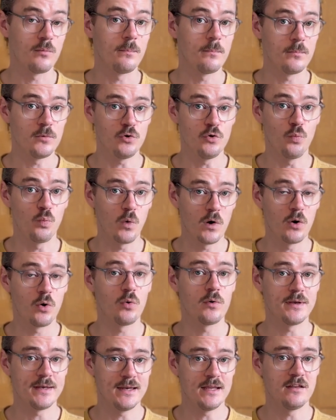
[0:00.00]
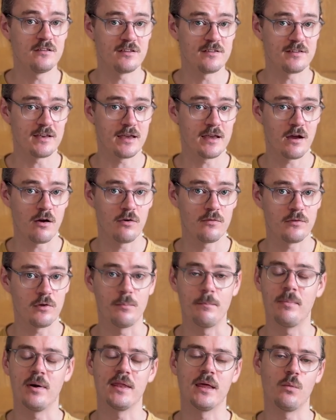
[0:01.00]
you will need to take care of them,
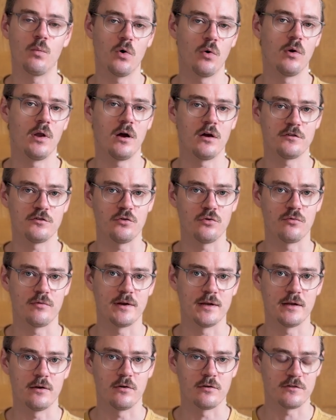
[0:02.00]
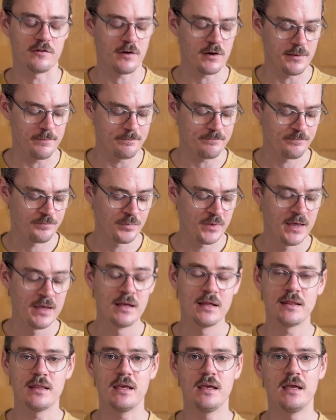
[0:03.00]
but they will last you a really long time.
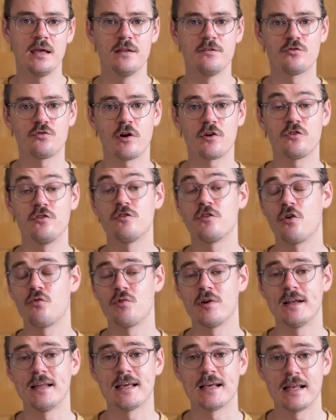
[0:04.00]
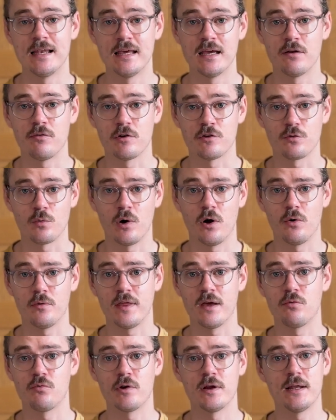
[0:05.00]
The instructions are really clear as well. They're
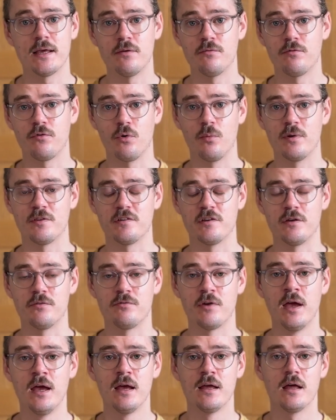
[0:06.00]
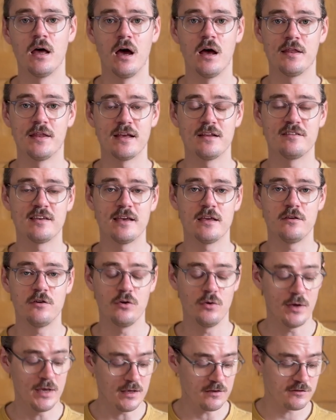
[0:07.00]
really informative. They take you,
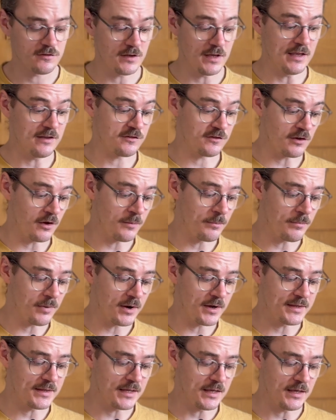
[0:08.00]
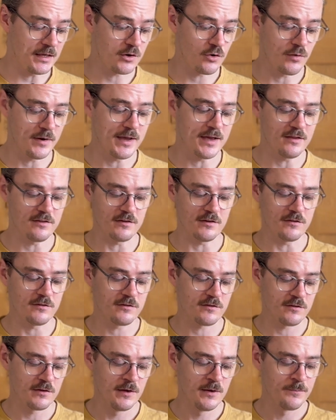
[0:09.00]
it's done by the
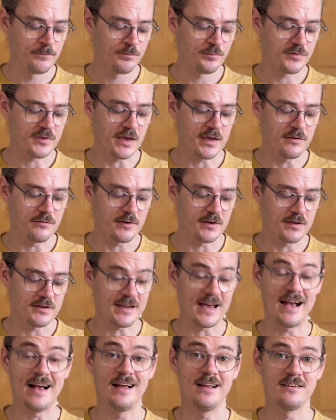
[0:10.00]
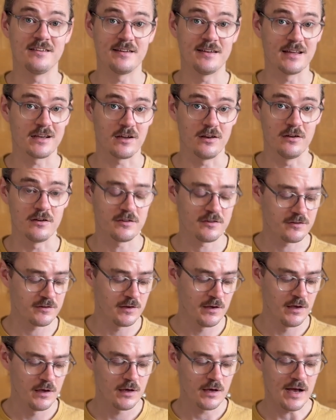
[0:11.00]
creators, David and Nicholas,
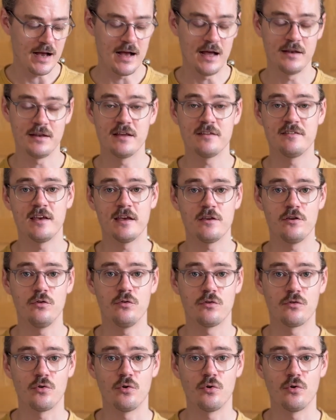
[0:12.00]
and they take you through